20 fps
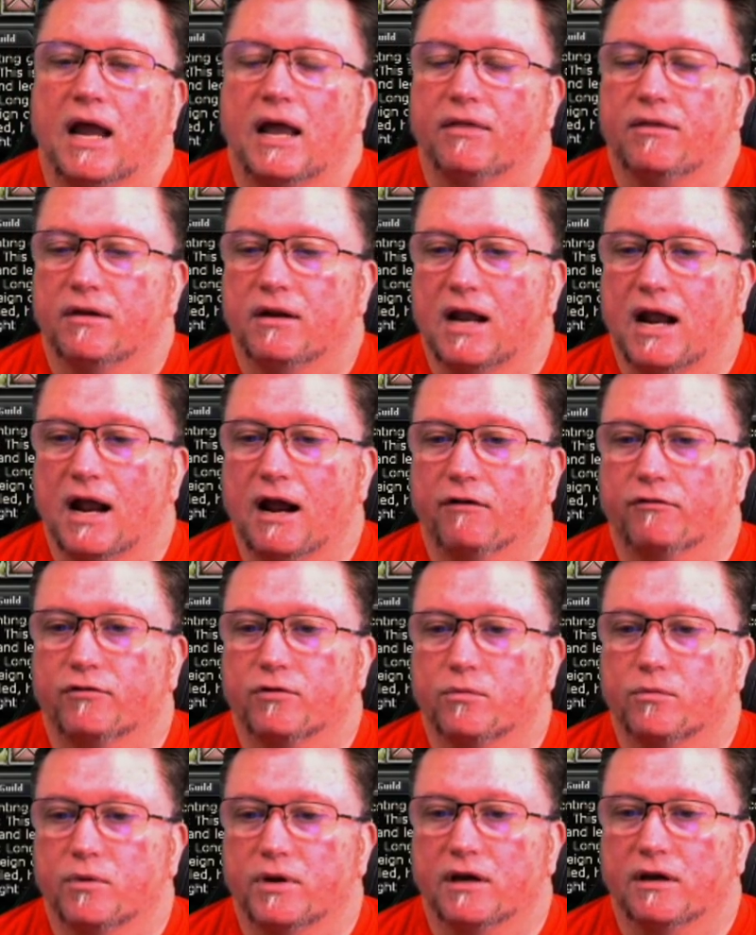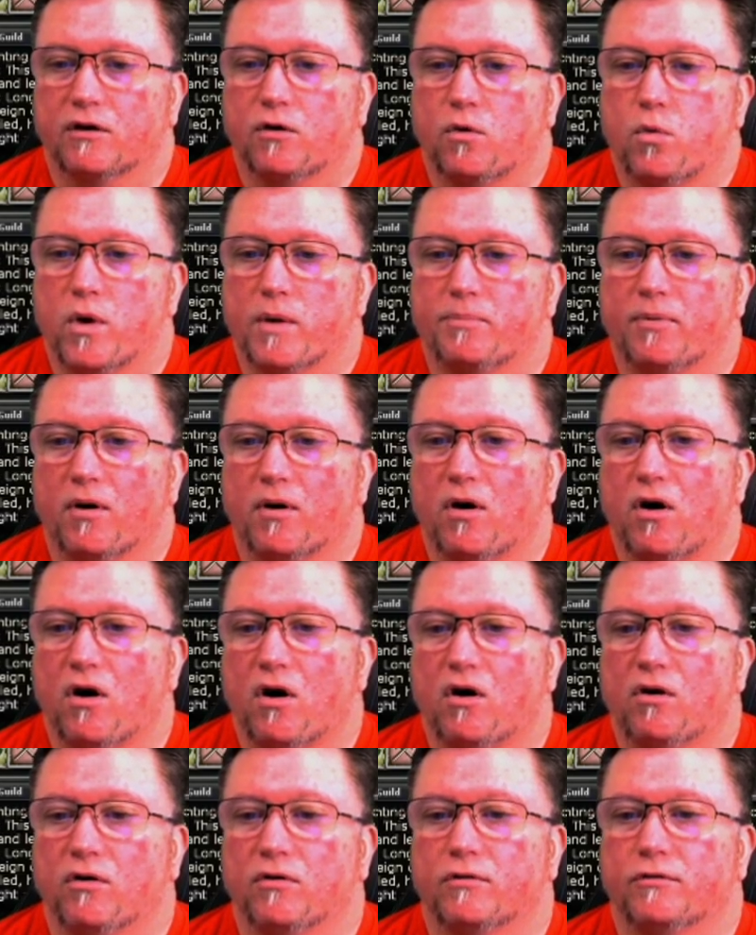and then after we equip
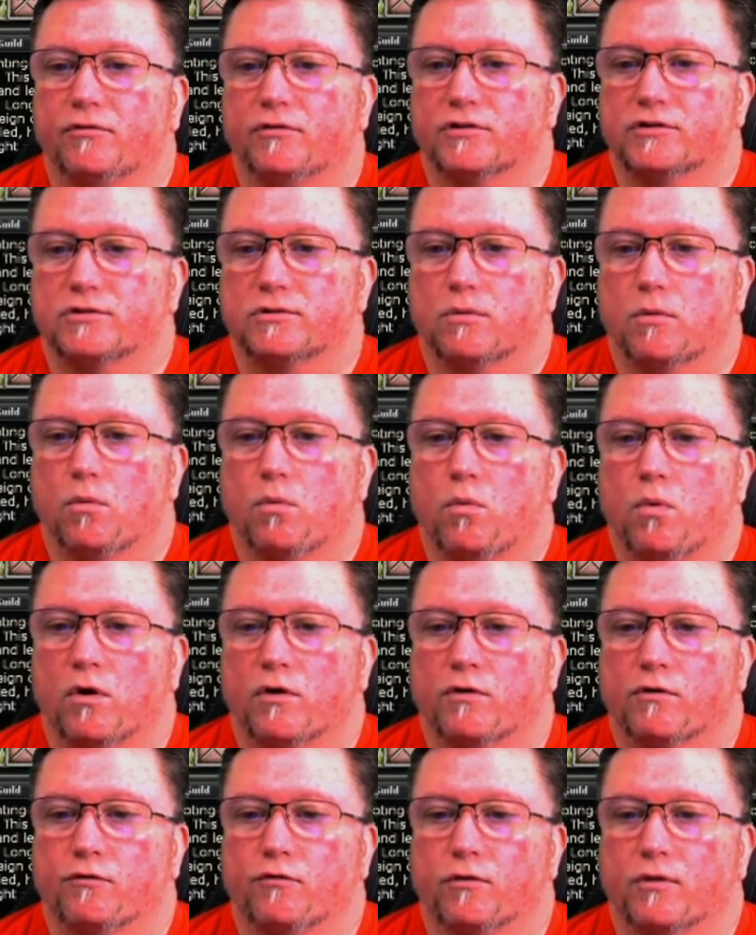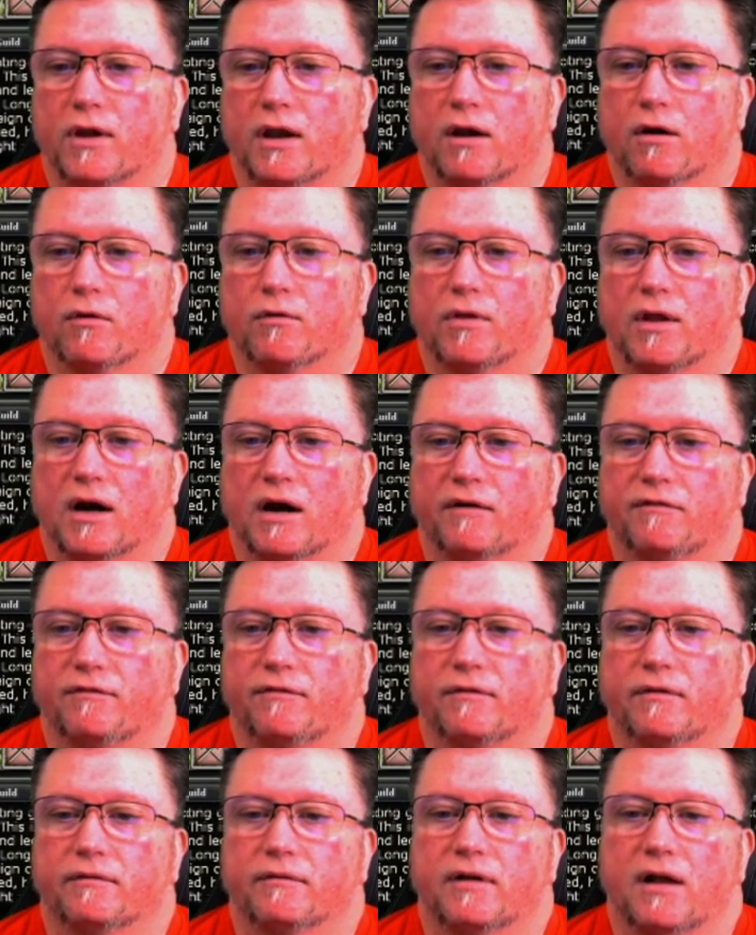all of this wonderful gear that
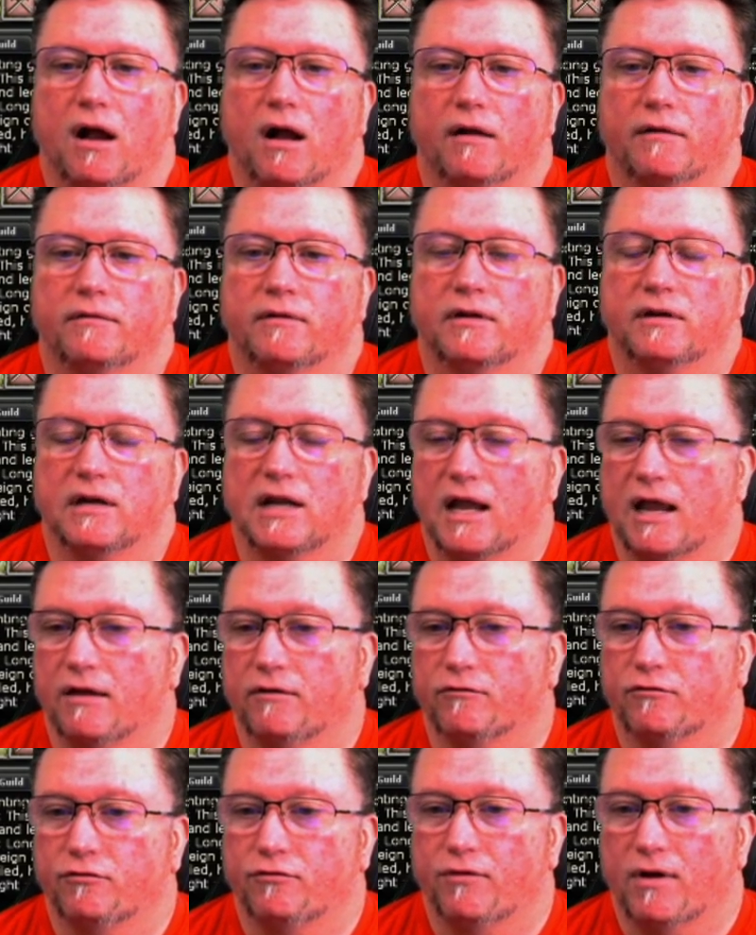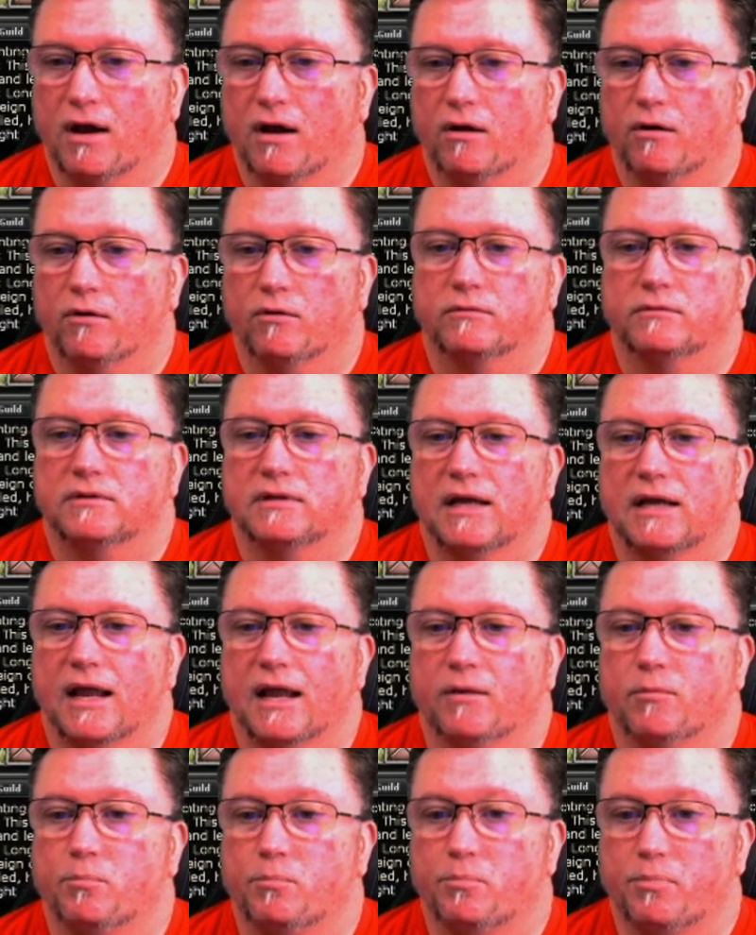I've gotten and found
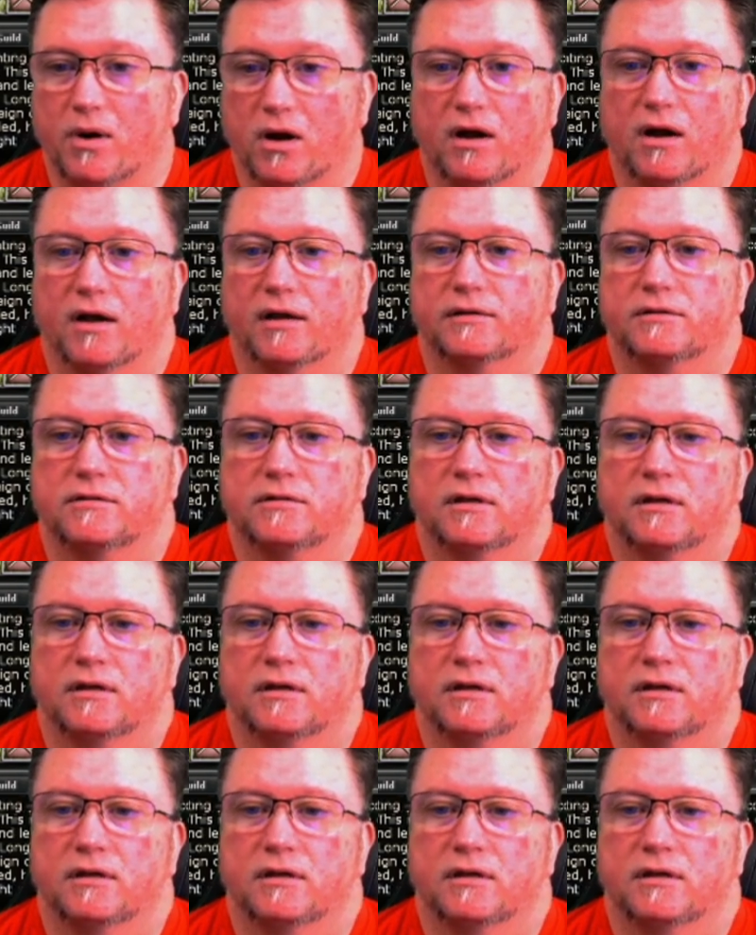and bought,